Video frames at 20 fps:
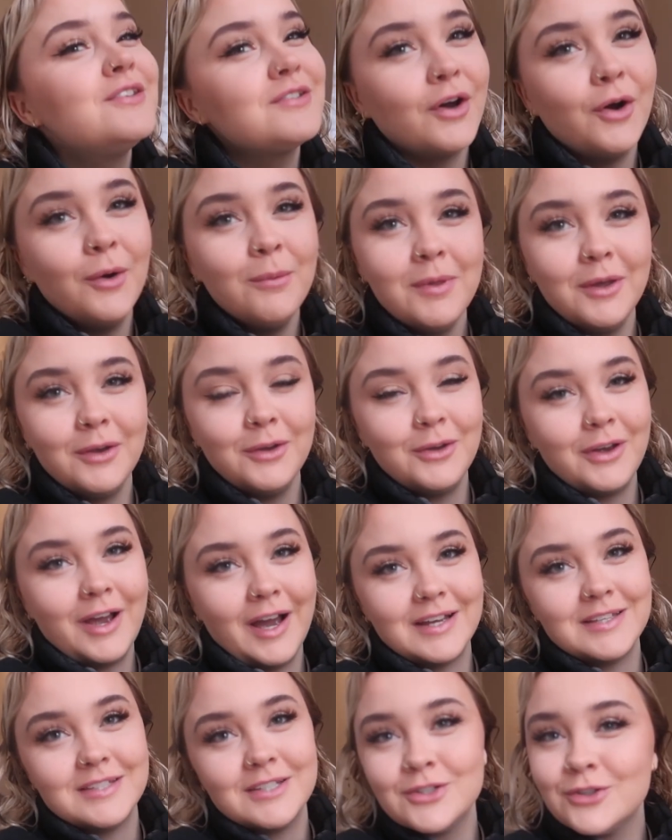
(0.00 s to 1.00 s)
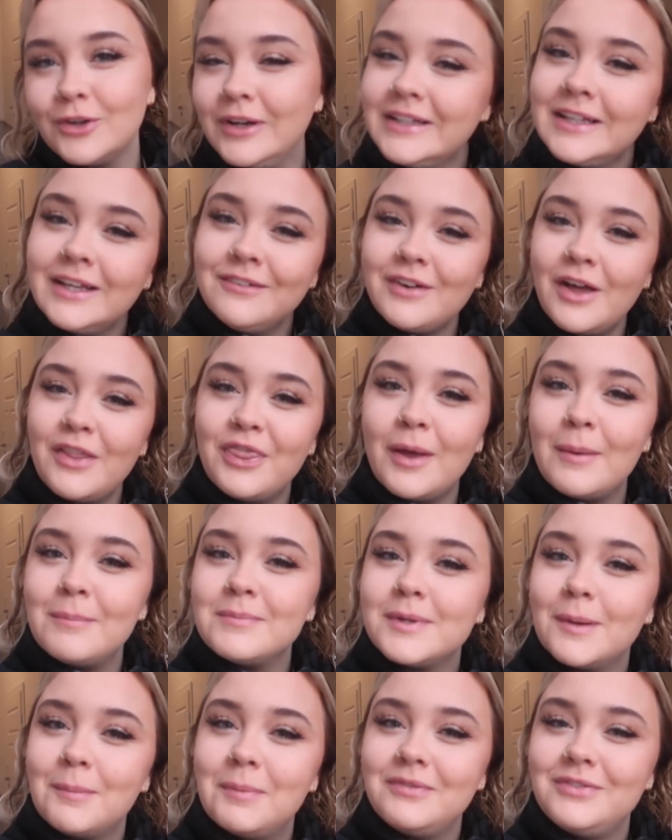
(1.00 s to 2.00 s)
So I hope that you guys enjoyed. Give it a
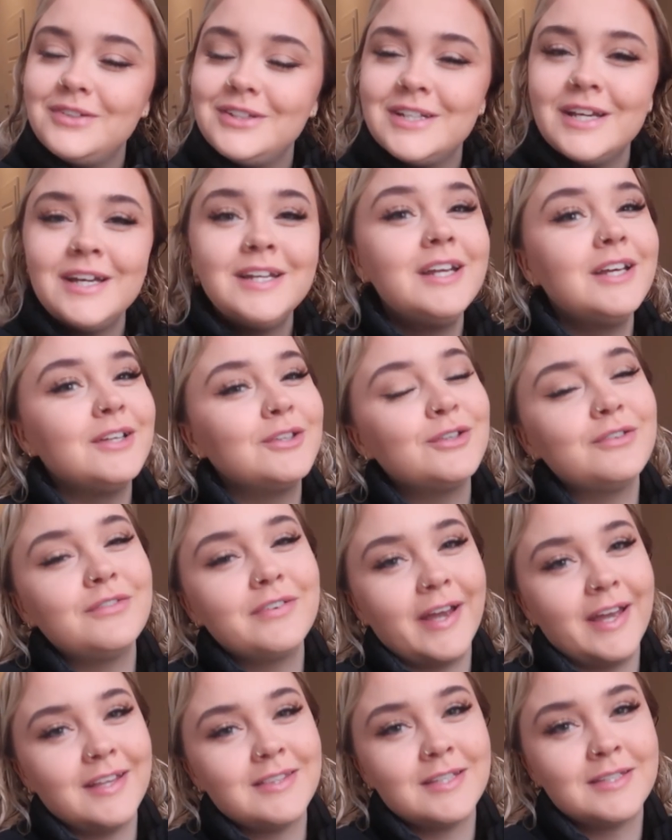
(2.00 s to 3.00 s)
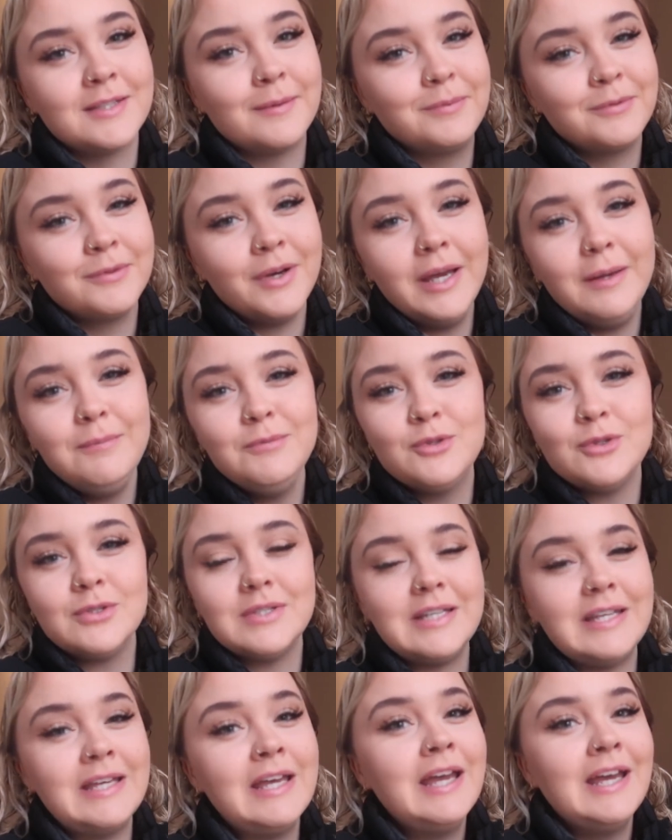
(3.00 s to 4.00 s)
thumbs up if you did, and don't forget to subscribe to
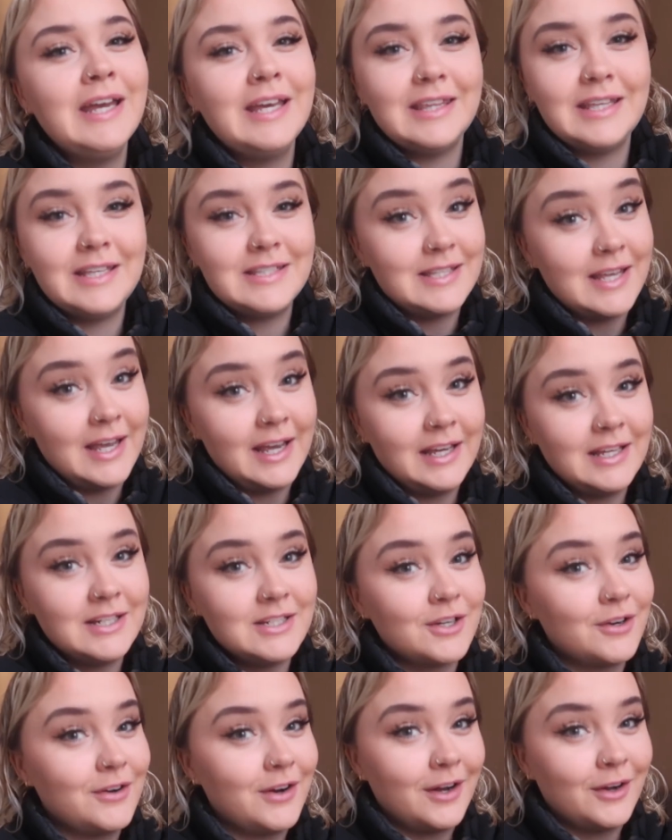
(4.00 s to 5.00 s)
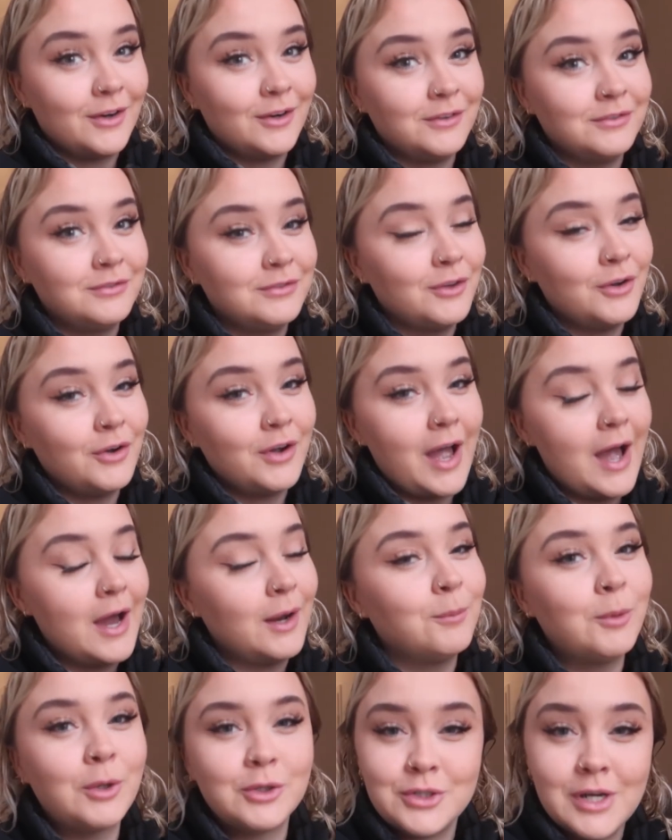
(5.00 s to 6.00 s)
see the second Krakow vlog
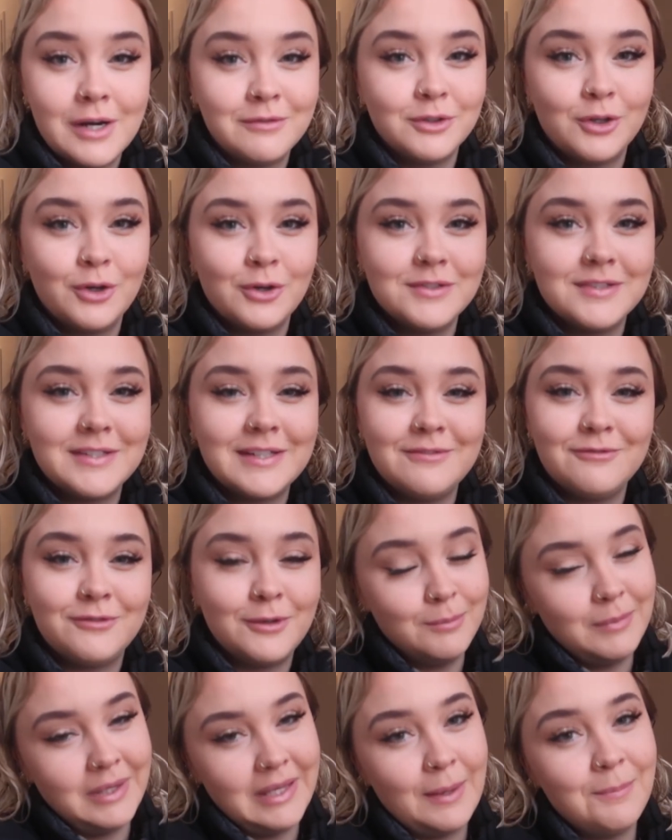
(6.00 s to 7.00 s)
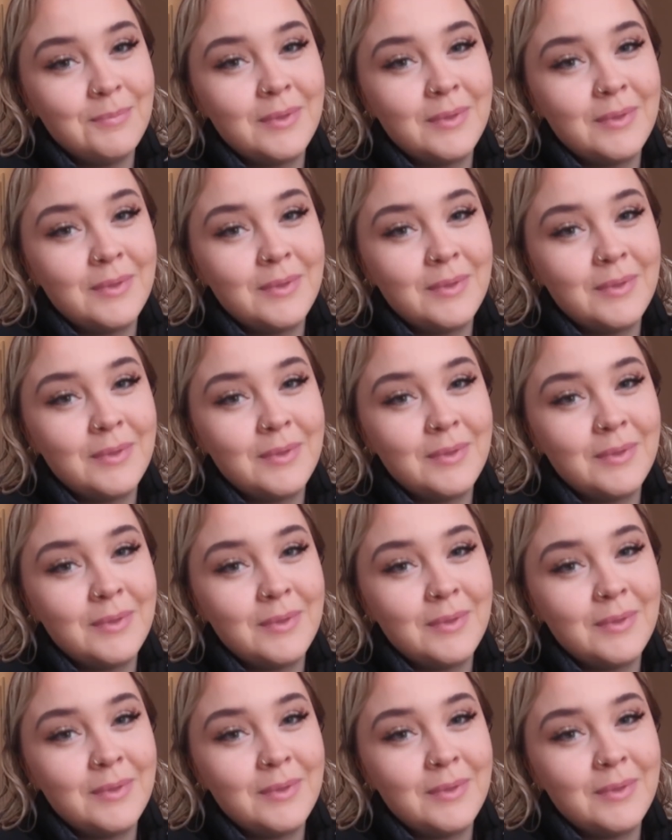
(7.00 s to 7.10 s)
and more travel content from me.